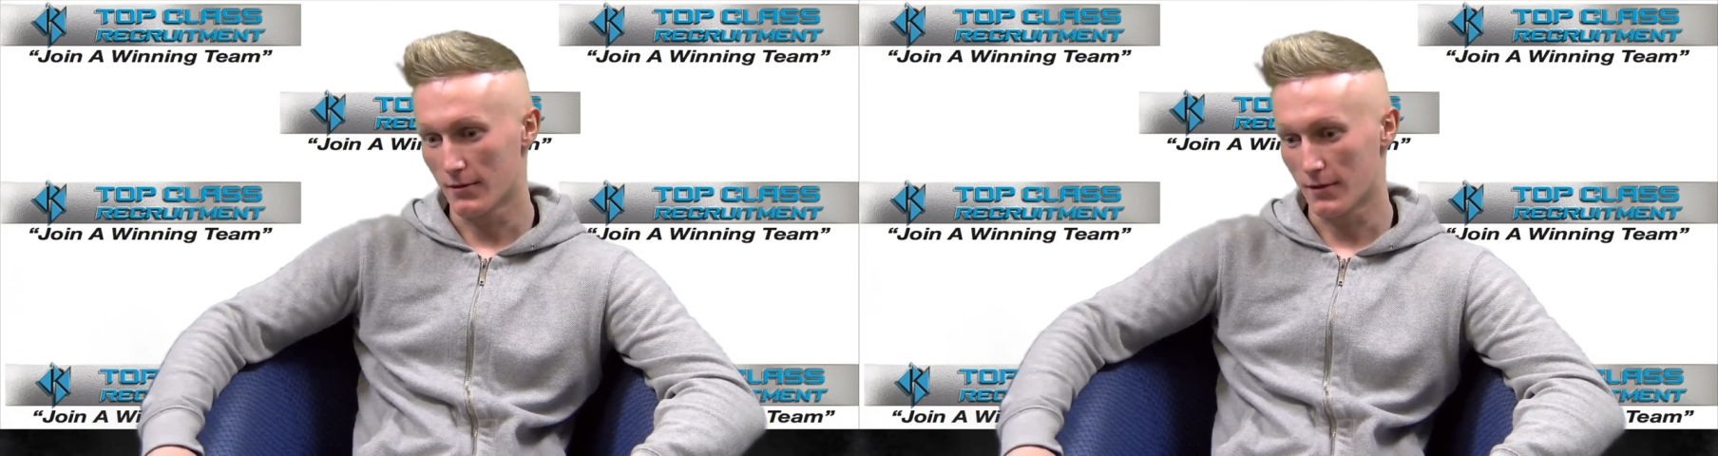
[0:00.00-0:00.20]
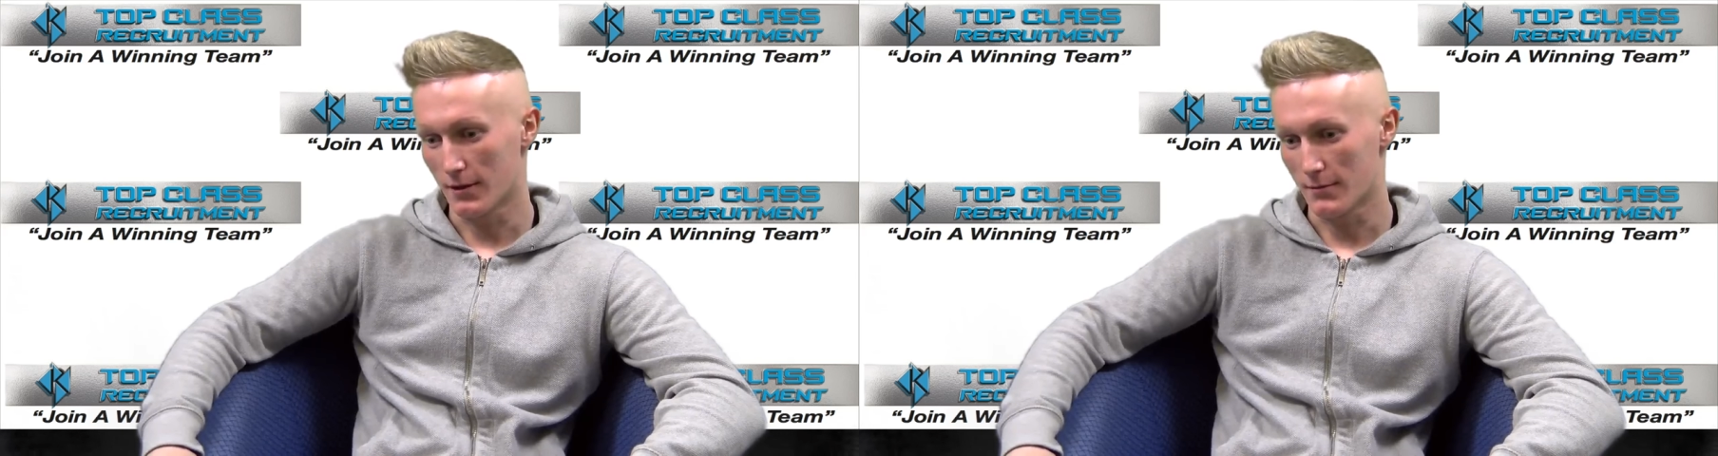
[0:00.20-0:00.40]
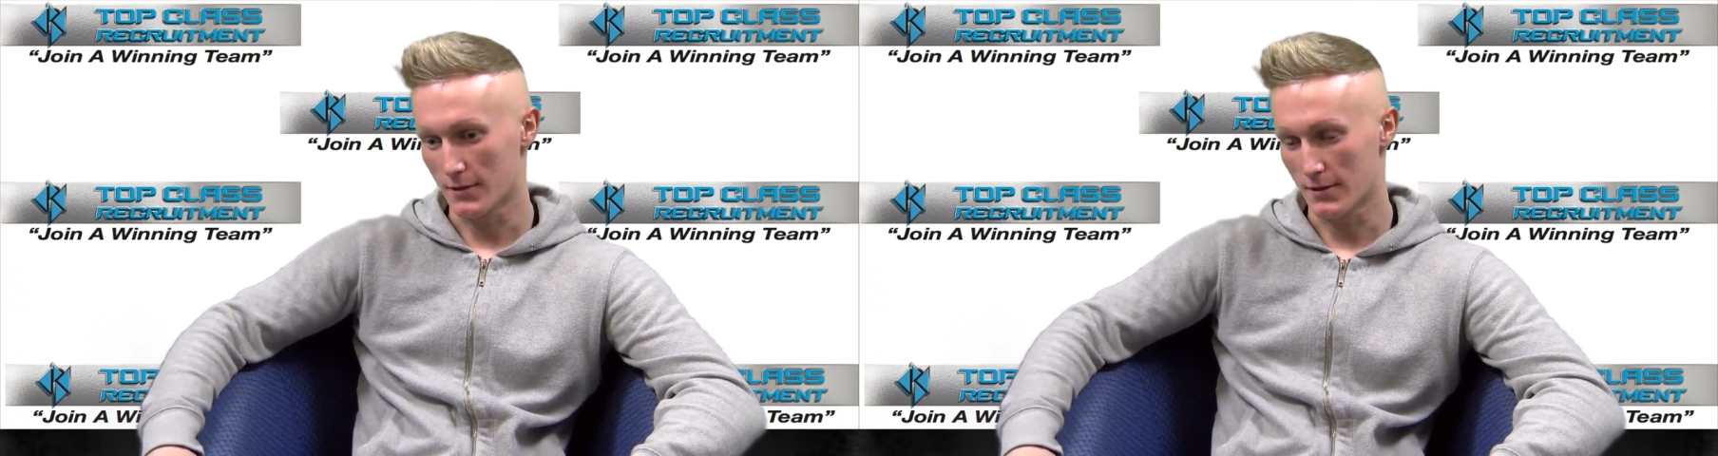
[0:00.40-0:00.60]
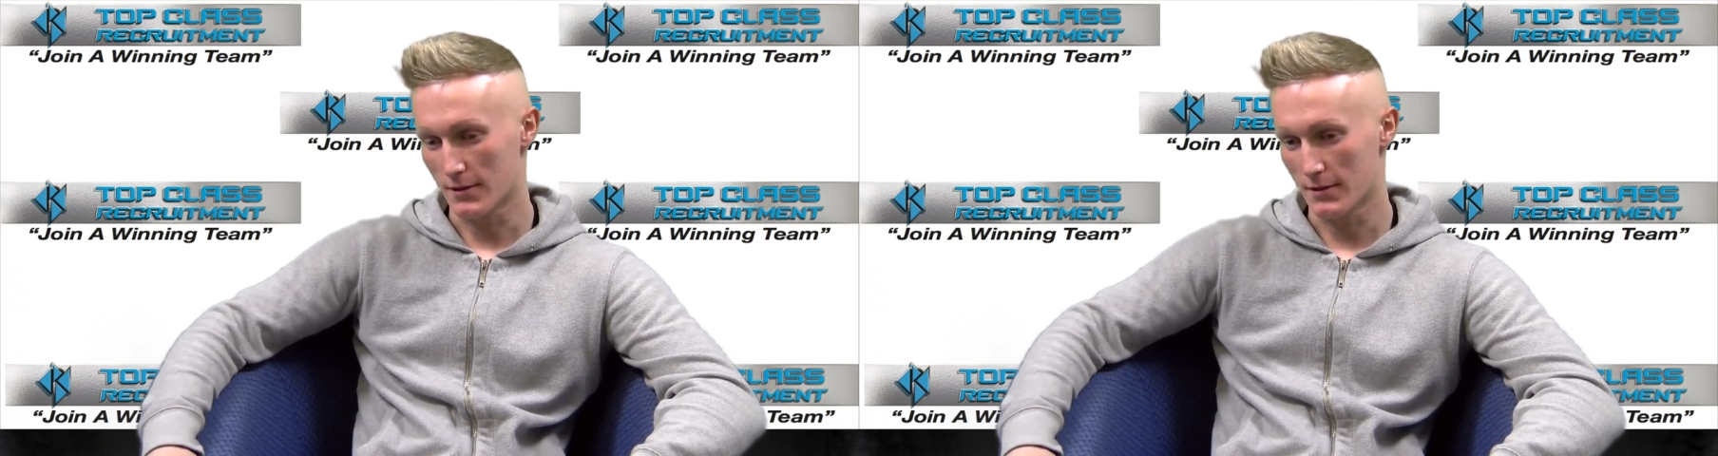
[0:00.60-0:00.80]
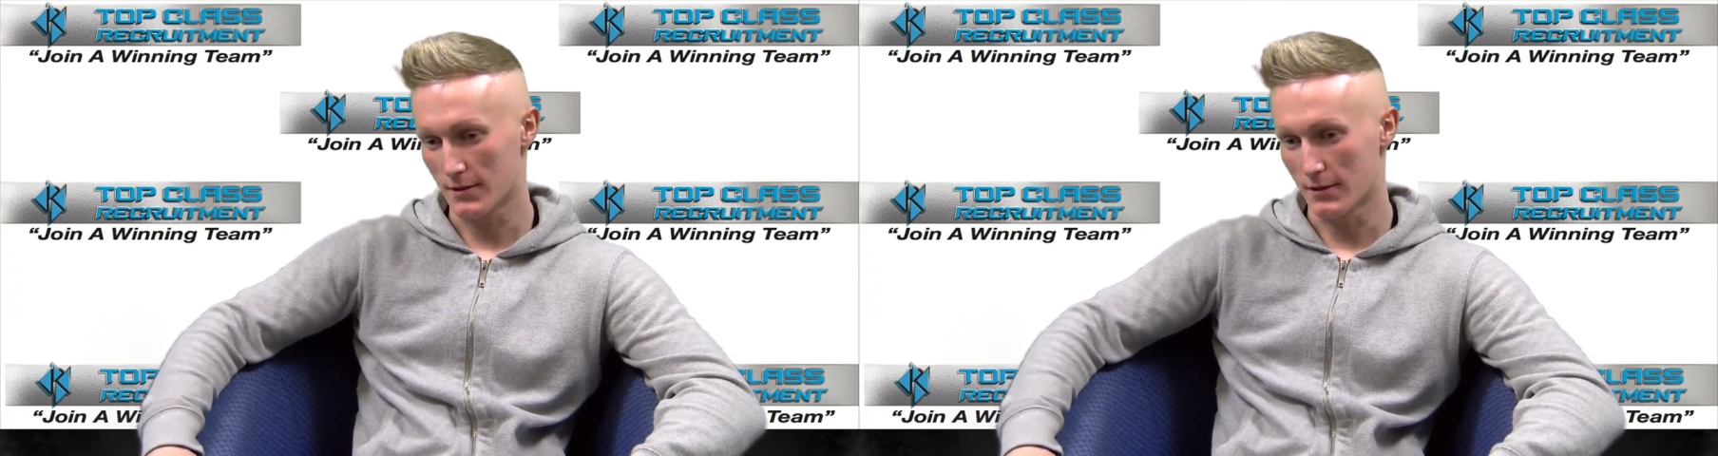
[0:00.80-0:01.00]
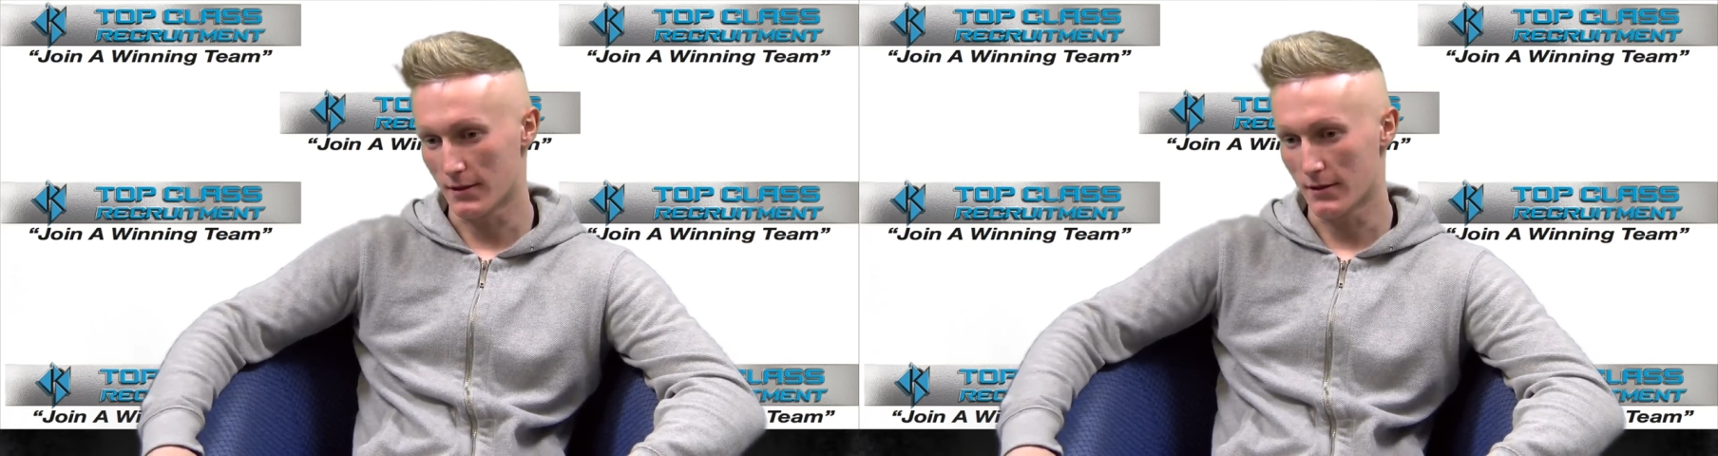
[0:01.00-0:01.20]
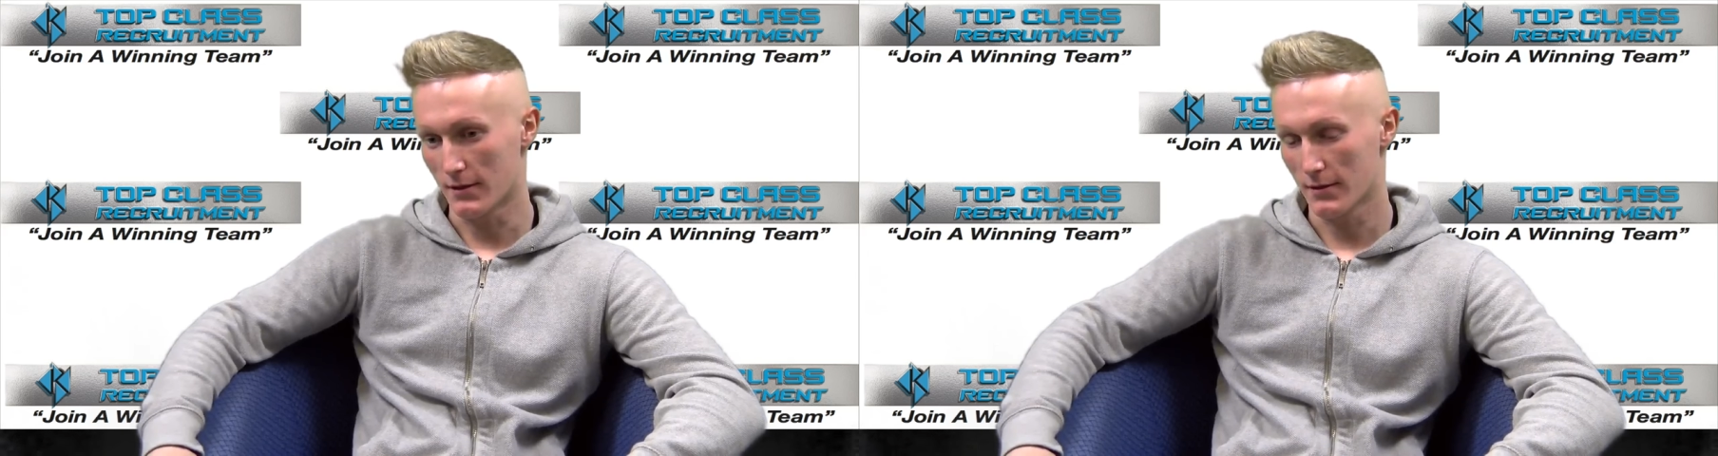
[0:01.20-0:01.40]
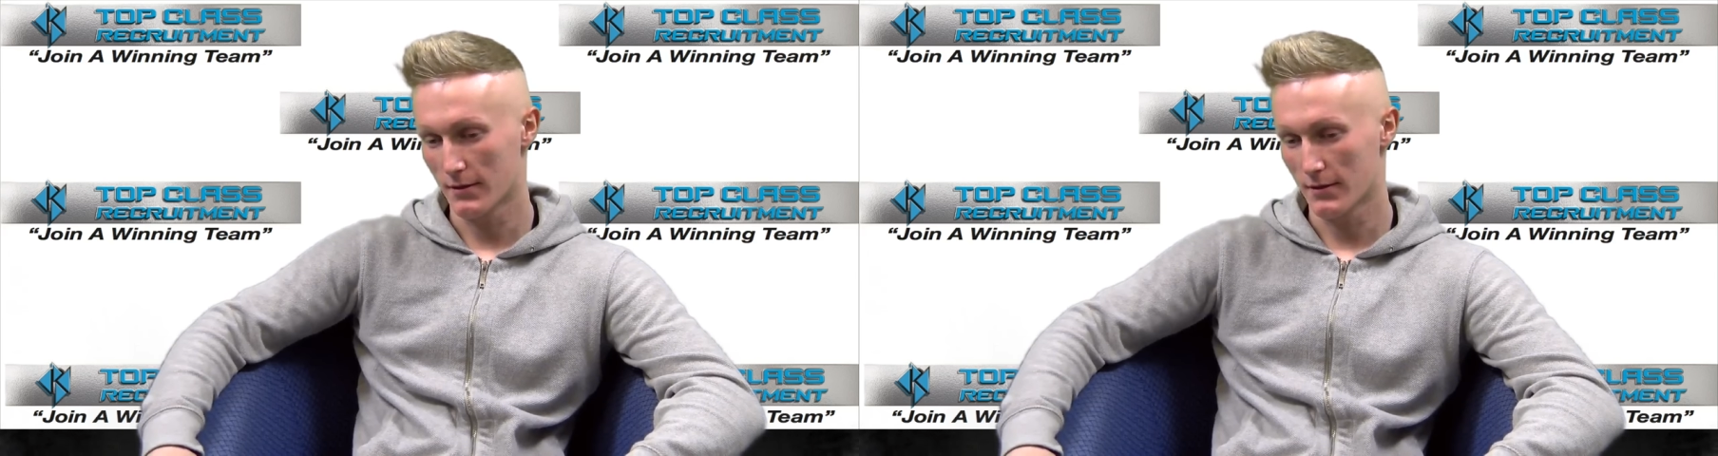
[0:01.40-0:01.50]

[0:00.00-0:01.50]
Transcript: times this season. Uh,